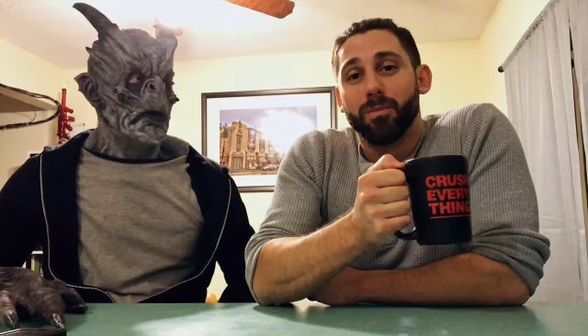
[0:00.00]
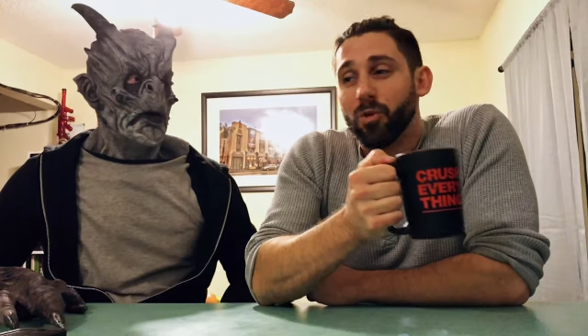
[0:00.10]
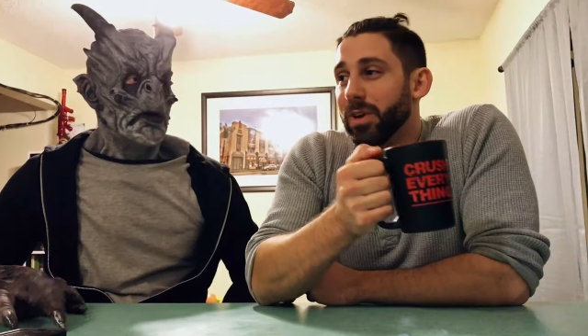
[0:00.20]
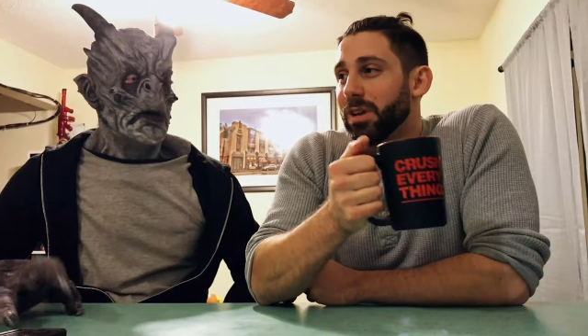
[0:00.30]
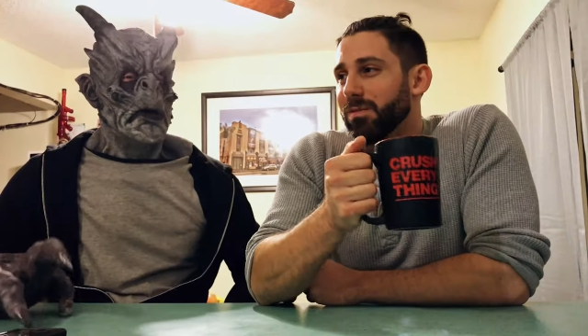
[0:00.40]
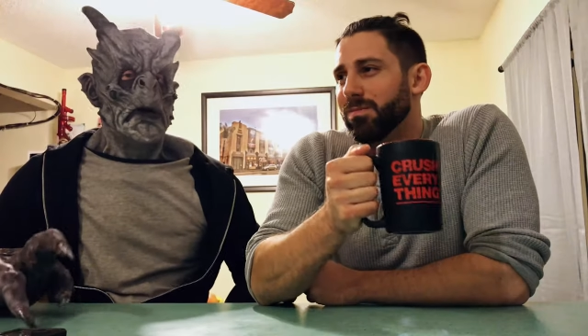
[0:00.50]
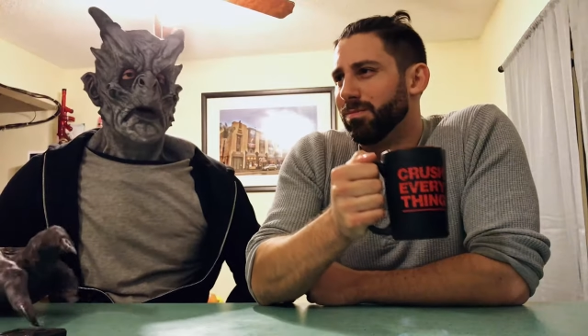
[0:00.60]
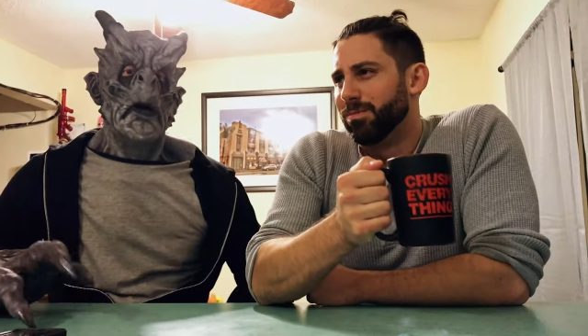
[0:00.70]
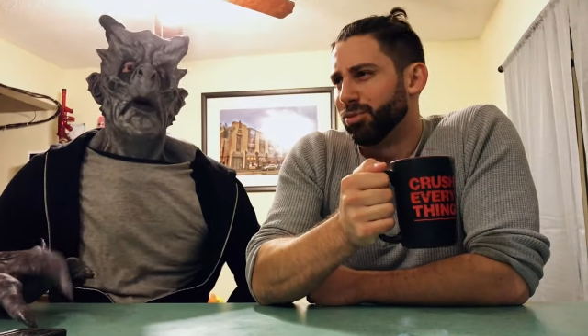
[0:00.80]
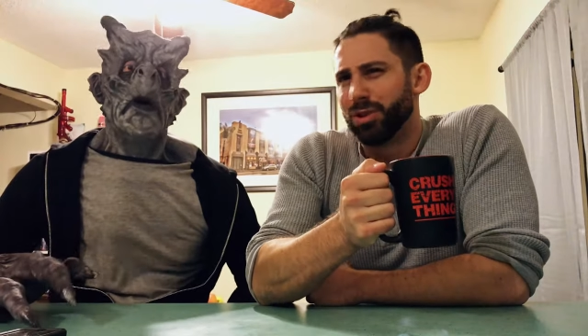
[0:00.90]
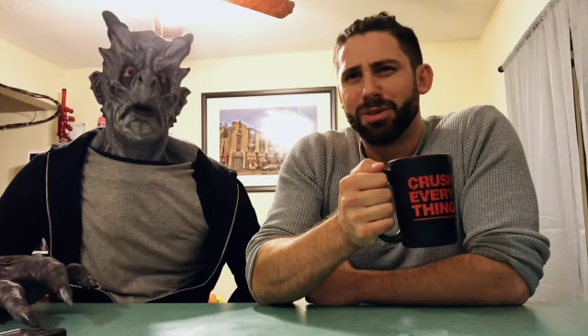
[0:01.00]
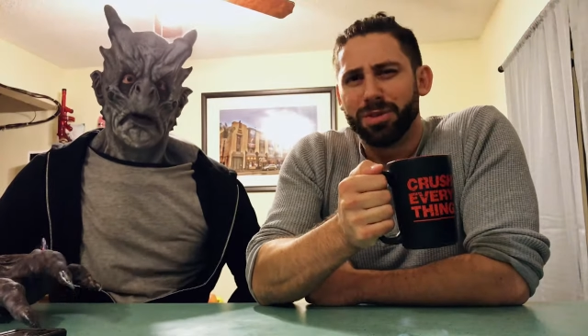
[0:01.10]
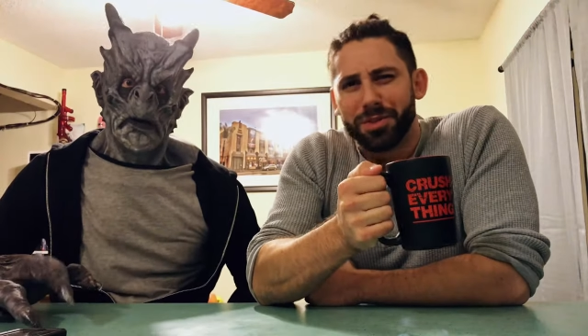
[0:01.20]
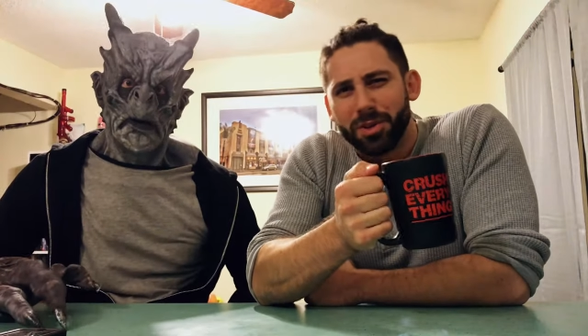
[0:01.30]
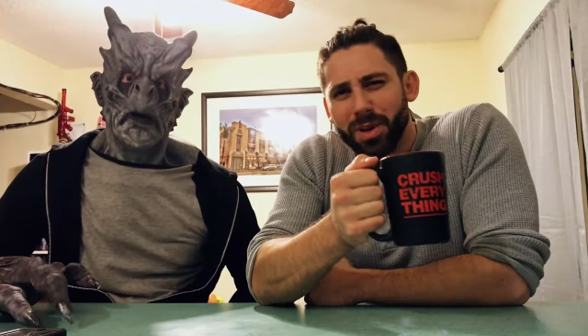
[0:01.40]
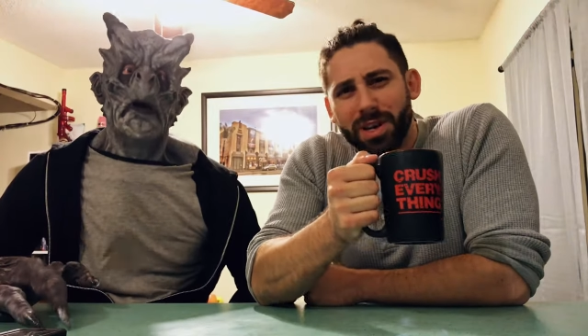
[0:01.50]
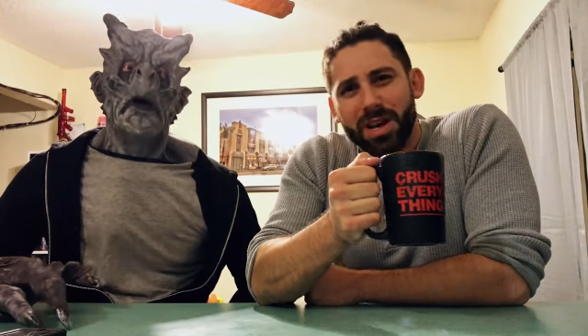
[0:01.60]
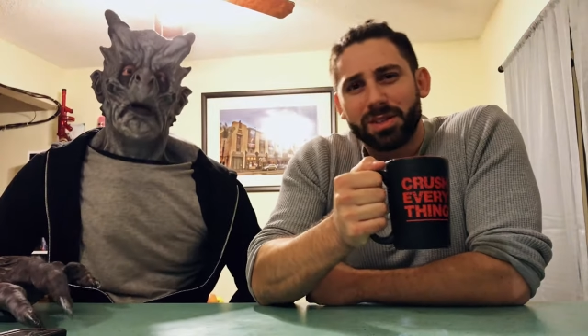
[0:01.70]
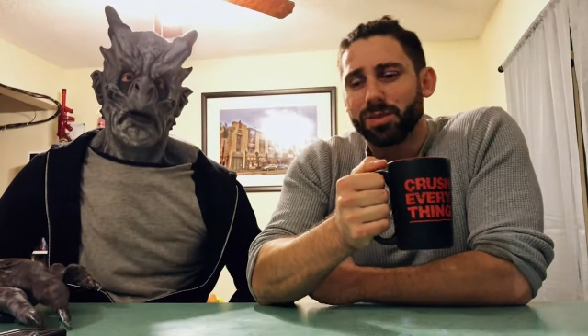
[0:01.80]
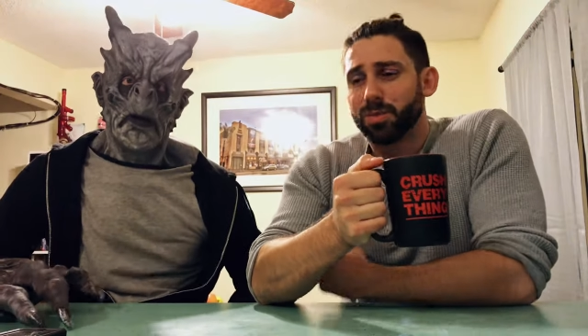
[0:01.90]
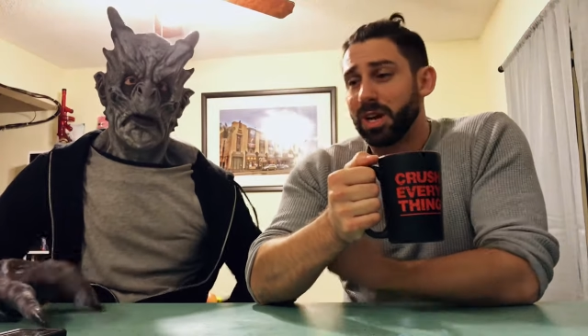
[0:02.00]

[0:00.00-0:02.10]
movie pre-review, I guess.